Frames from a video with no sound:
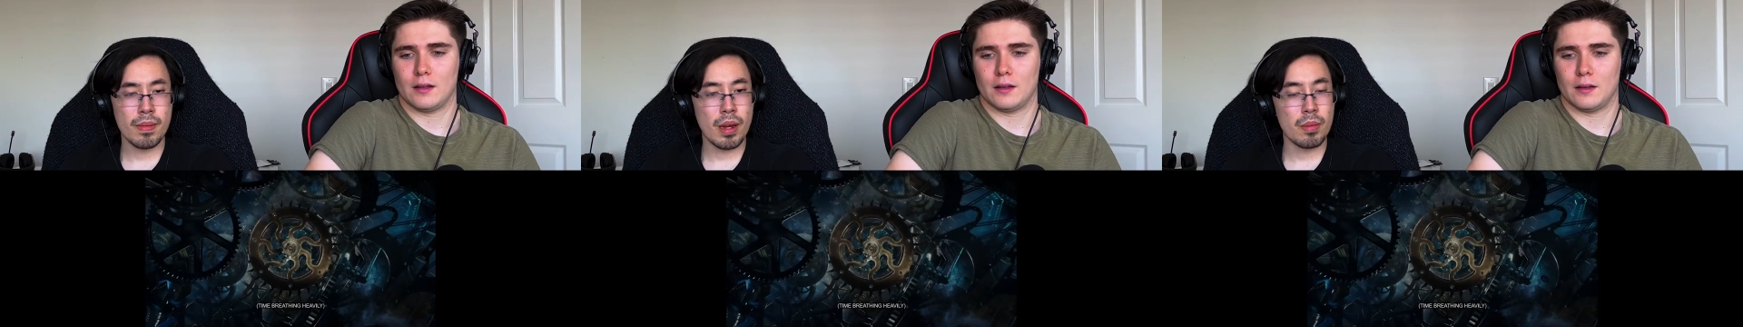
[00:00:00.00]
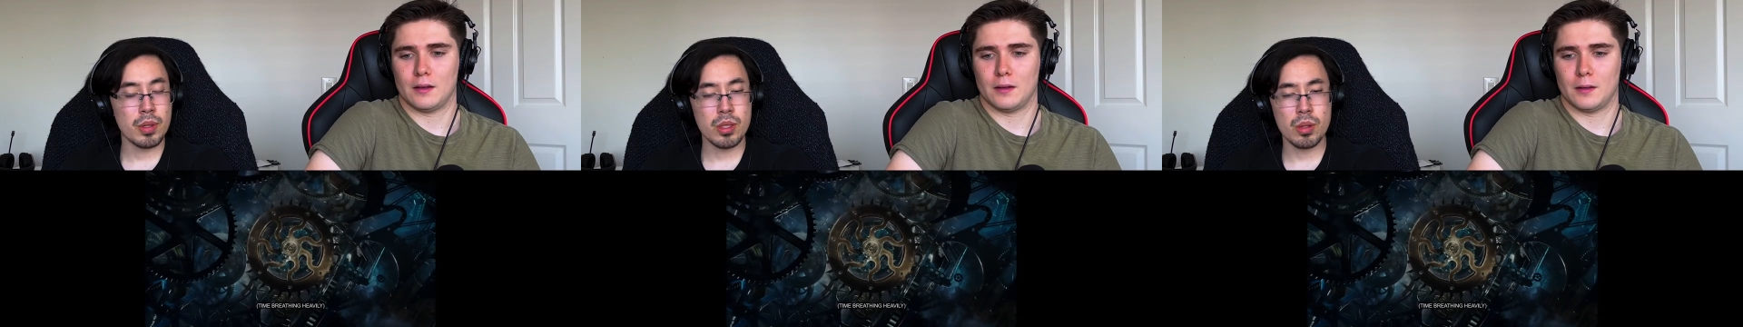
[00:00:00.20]
Speaker 1: I'm
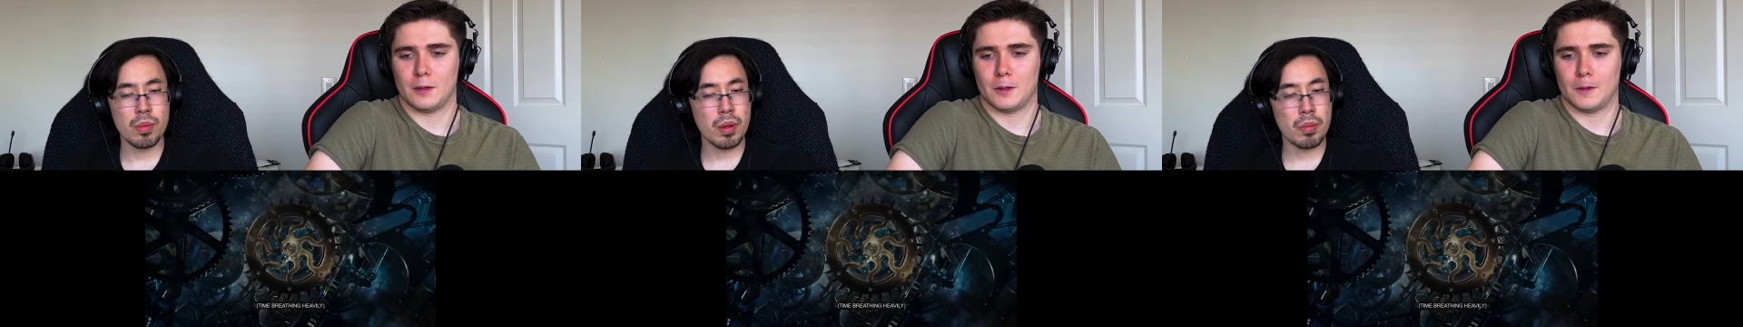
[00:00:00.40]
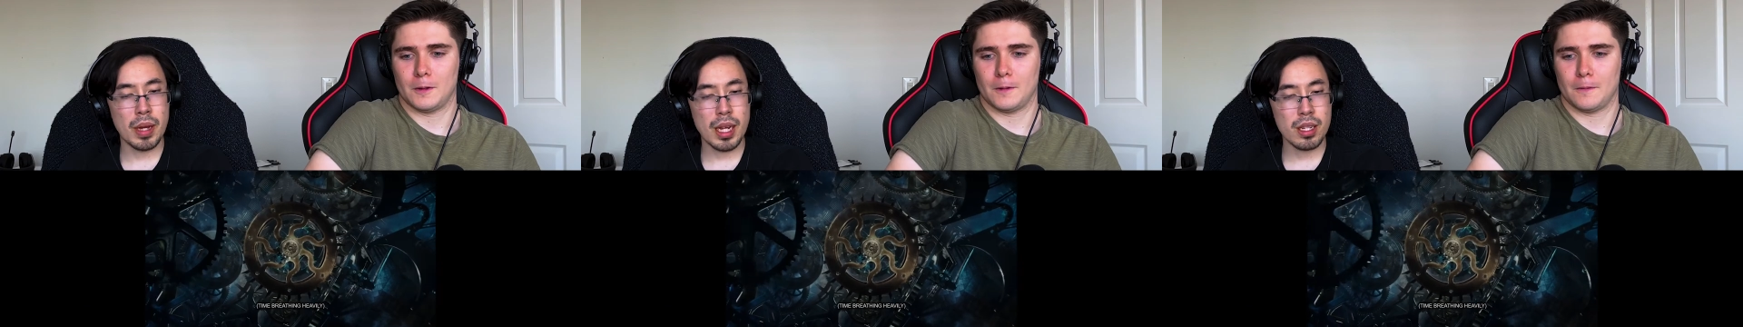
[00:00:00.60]
assuming
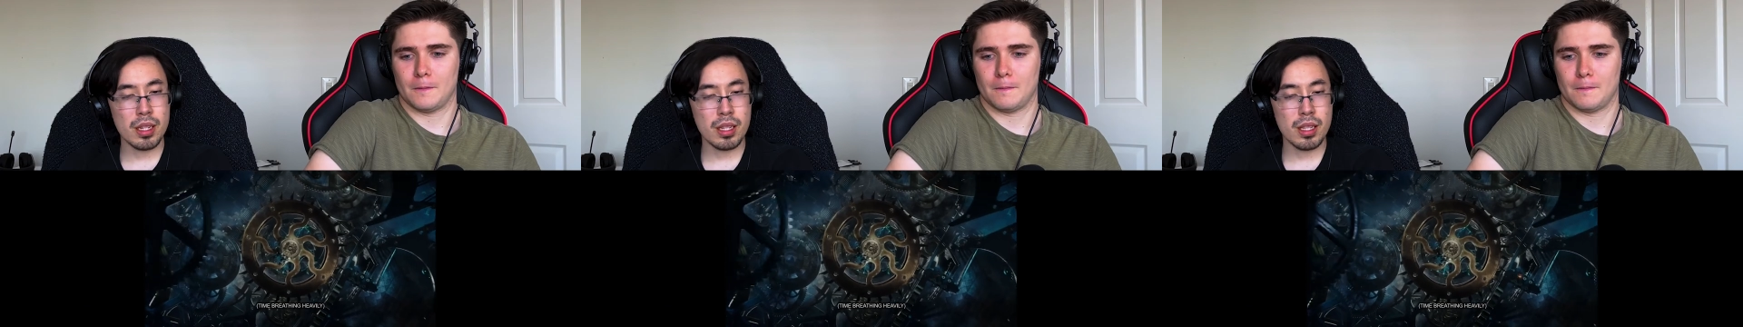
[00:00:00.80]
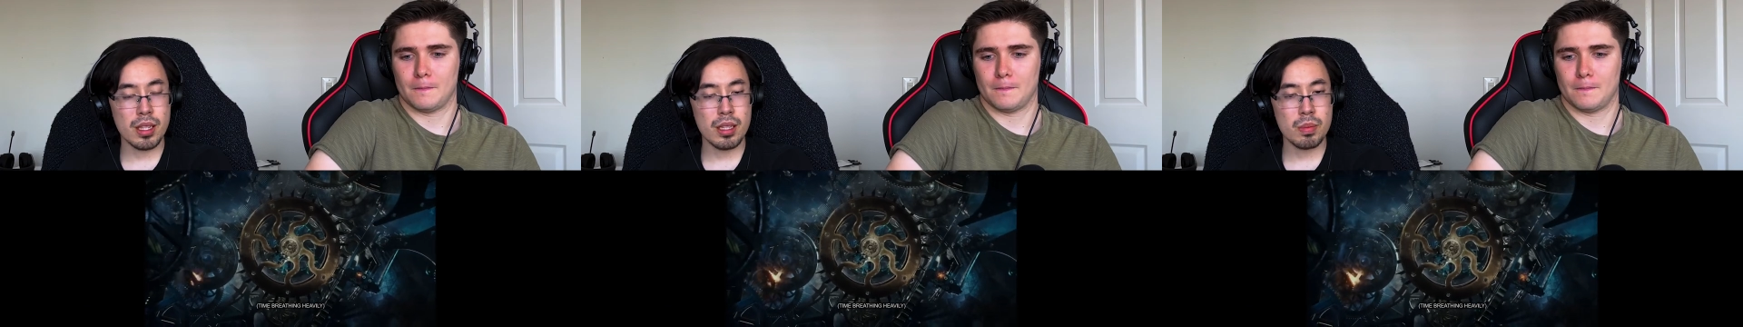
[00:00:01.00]
back to
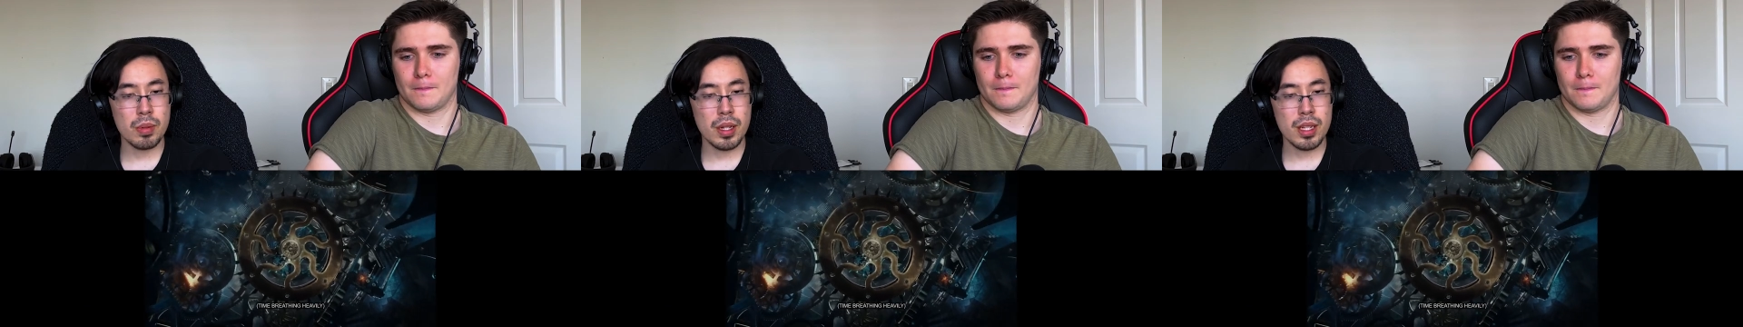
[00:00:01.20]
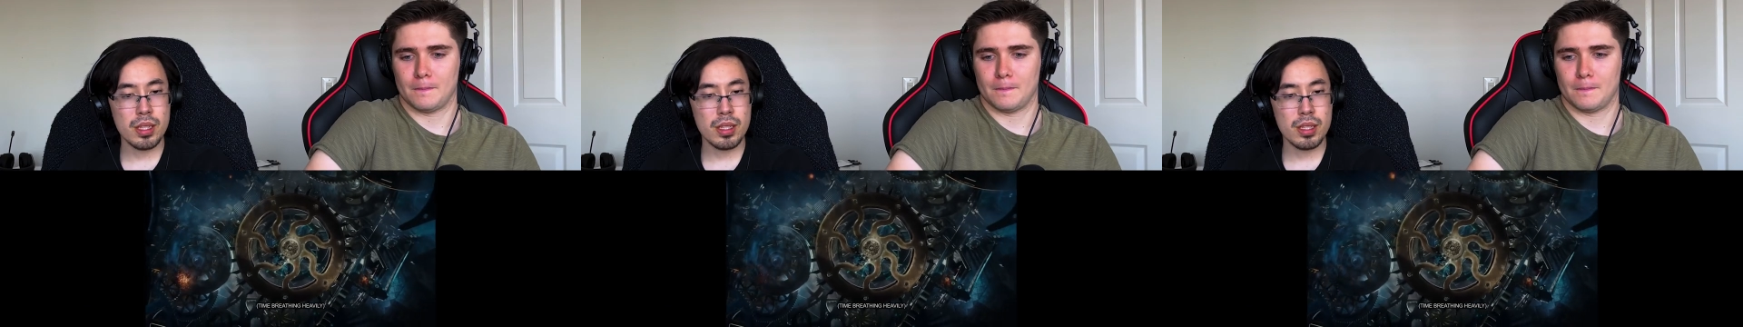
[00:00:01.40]
this
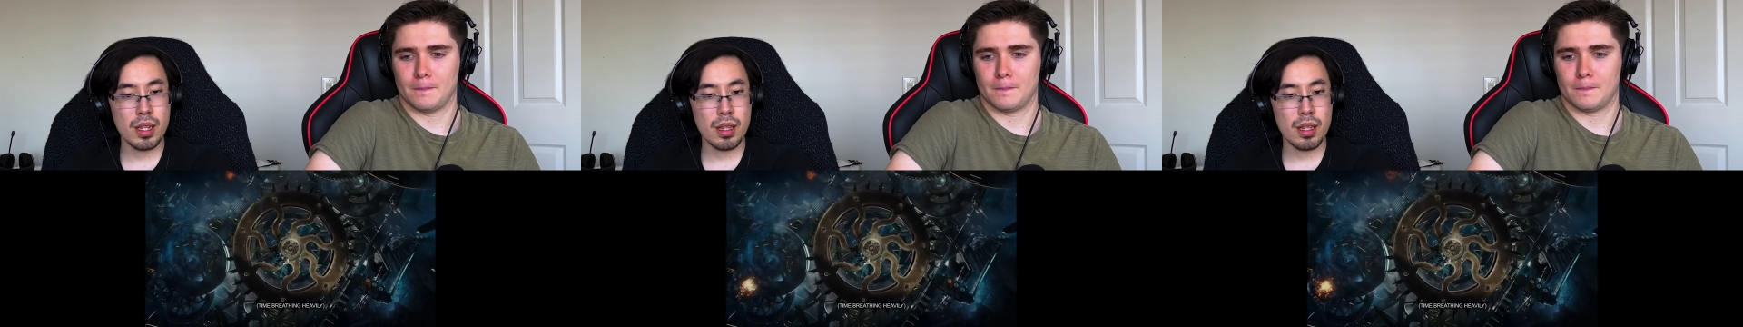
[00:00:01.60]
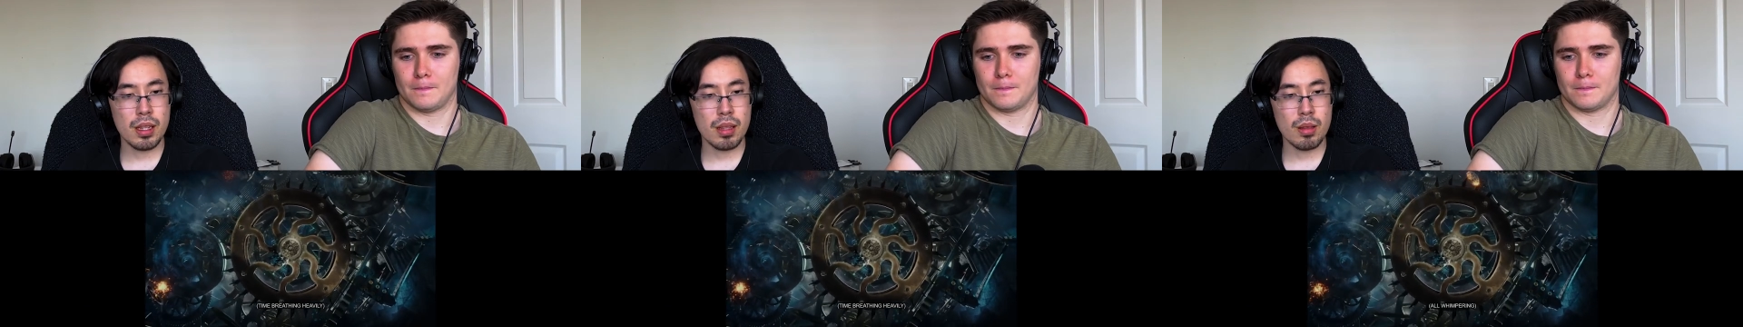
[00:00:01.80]
place, and
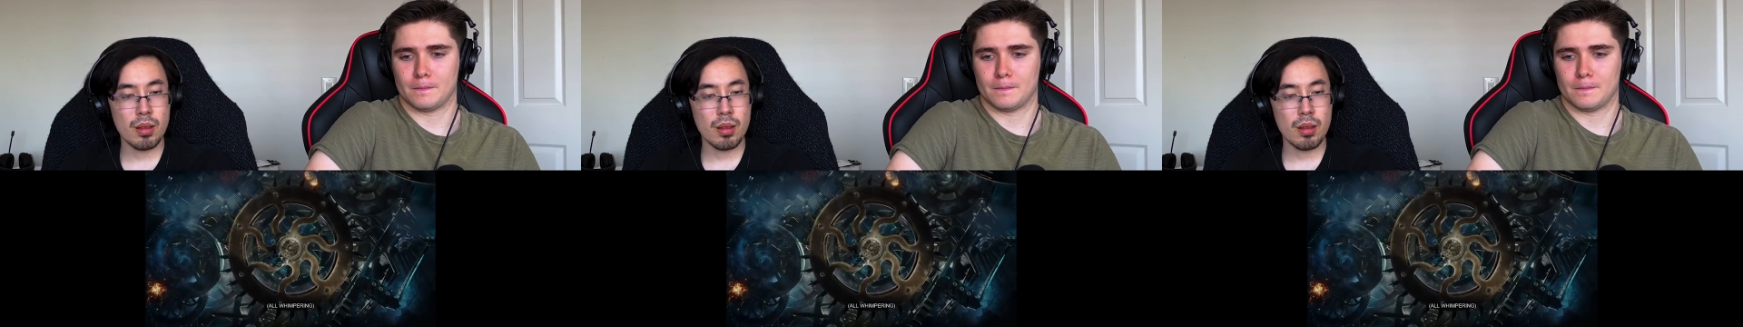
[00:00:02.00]
then